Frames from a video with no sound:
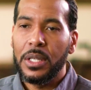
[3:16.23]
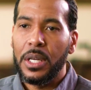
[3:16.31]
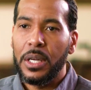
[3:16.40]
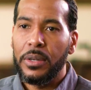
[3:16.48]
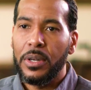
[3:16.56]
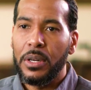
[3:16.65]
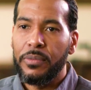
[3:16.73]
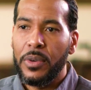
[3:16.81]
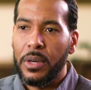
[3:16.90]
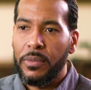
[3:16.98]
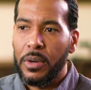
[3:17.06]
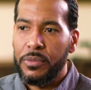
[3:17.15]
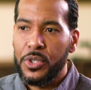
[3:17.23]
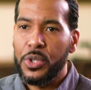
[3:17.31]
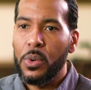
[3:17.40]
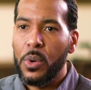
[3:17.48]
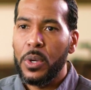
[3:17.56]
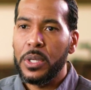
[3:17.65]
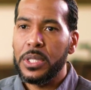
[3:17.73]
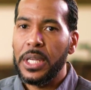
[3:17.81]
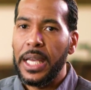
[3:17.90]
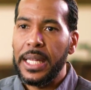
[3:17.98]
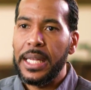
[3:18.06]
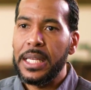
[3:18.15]
of George
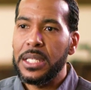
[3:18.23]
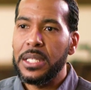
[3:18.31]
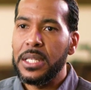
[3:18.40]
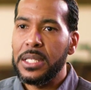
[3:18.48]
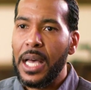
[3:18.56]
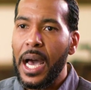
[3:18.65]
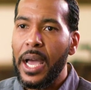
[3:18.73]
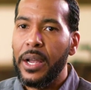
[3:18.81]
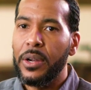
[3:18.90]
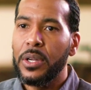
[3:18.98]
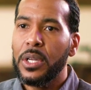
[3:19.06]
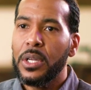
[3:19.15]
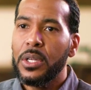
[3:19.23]
in his desire